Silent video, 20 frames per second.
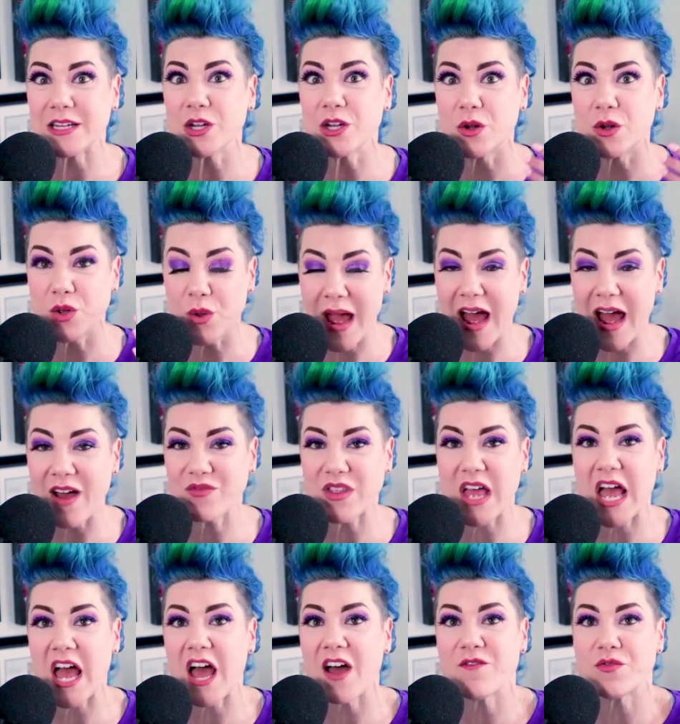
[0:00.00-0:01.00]
You know, you have to
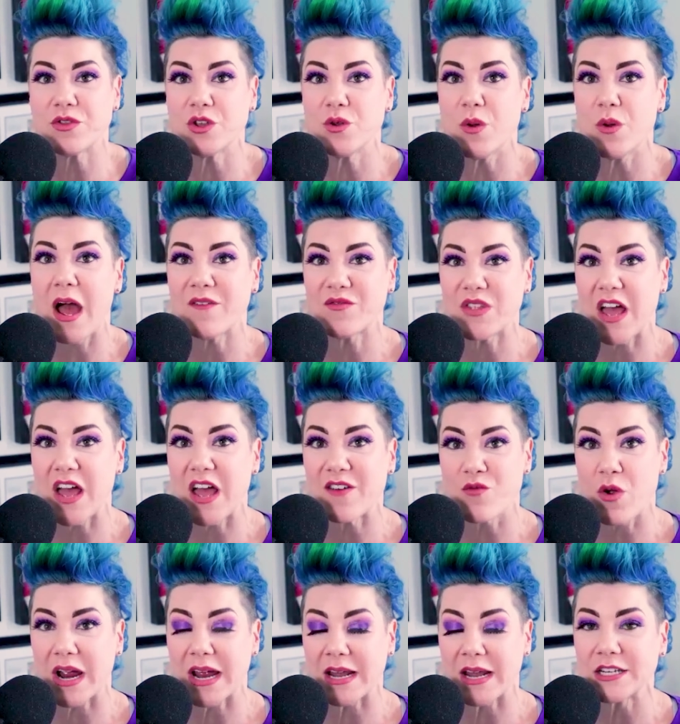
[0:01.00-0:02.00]
have you have to have
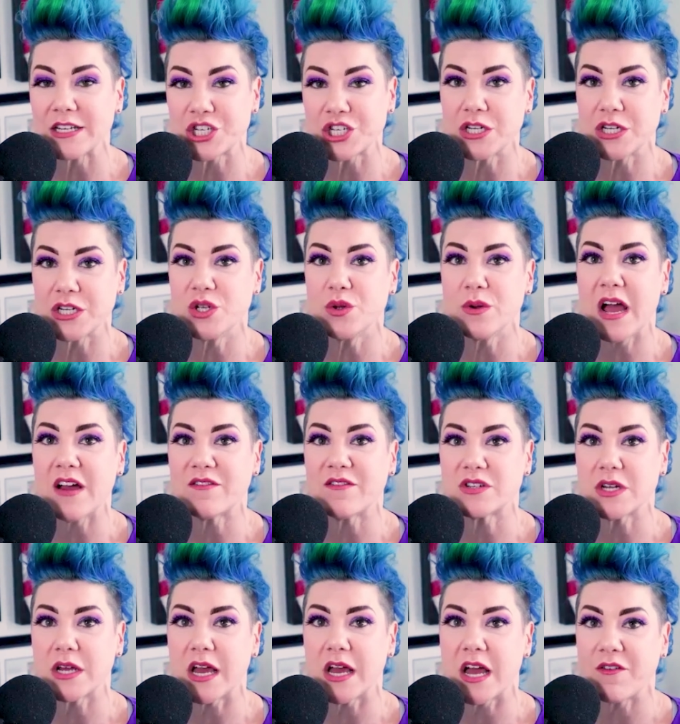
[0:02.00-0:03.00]
recognition. You have
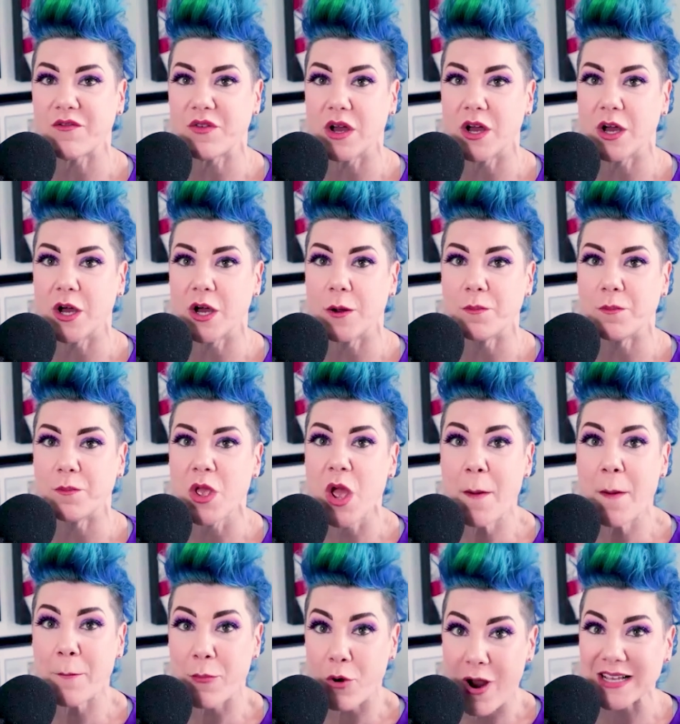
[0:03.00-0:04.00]
to have um,
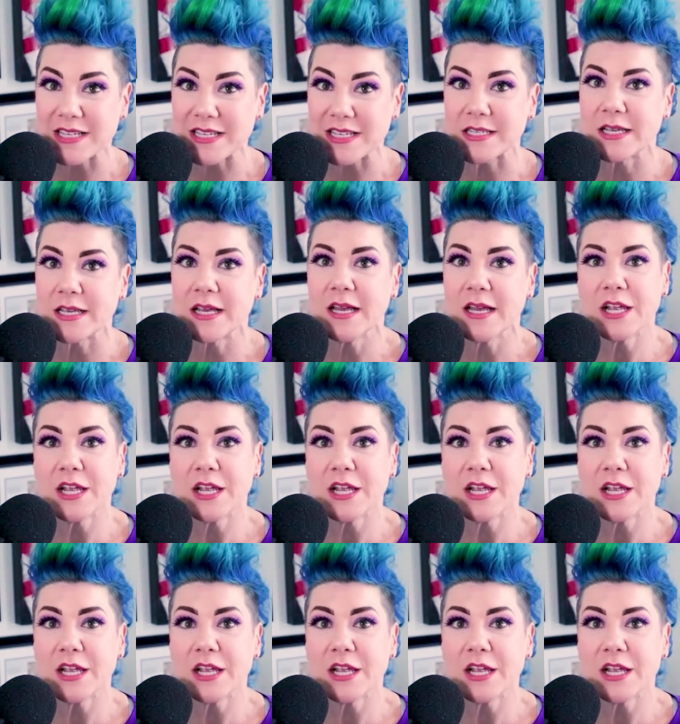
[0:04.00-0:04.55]
press.